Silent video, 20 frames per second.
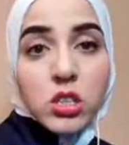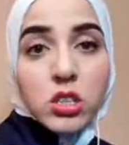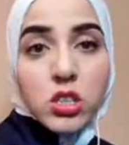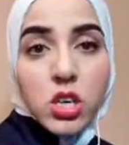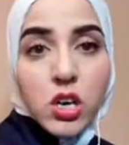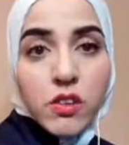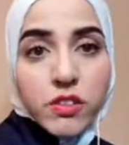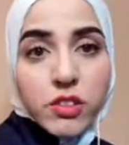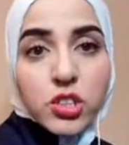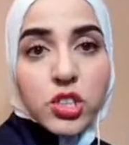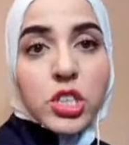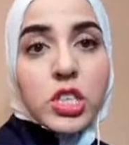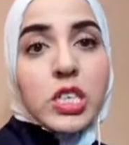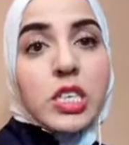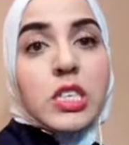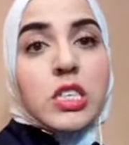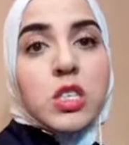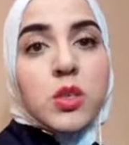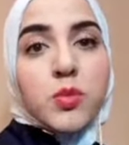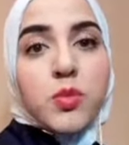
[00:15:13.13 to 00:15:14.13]

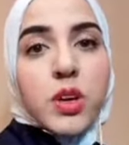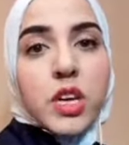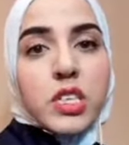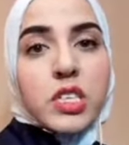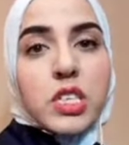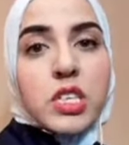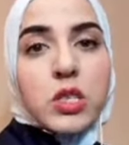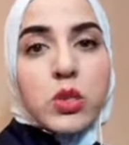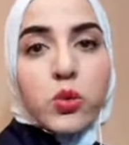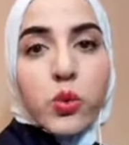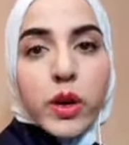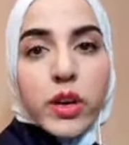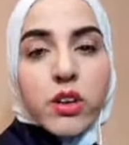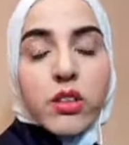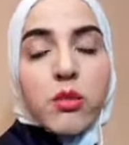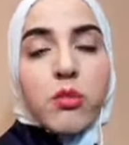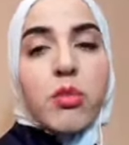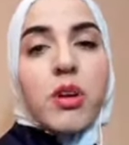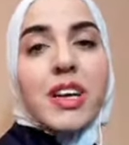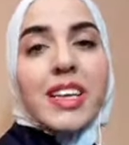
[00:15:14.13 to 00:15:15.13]
Autophagy is the process
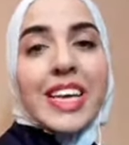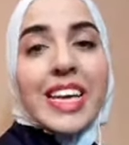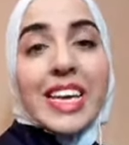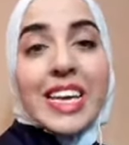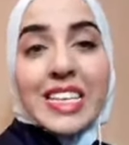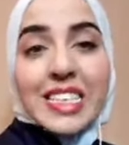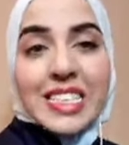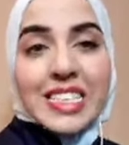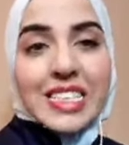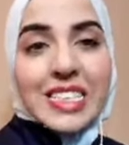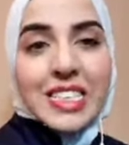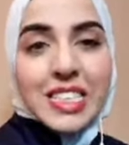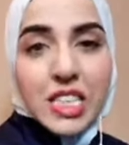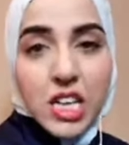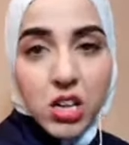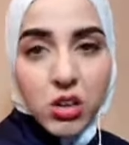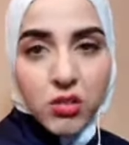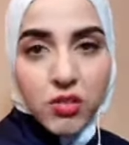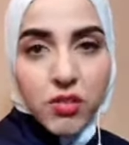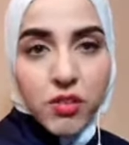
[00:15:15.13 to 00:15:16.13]
where the body eats
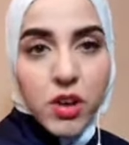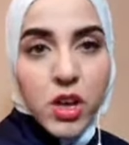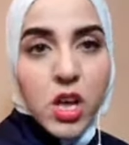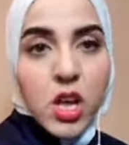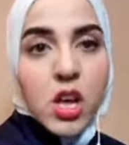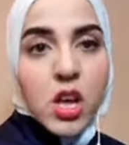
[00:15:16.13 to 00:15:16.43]
itself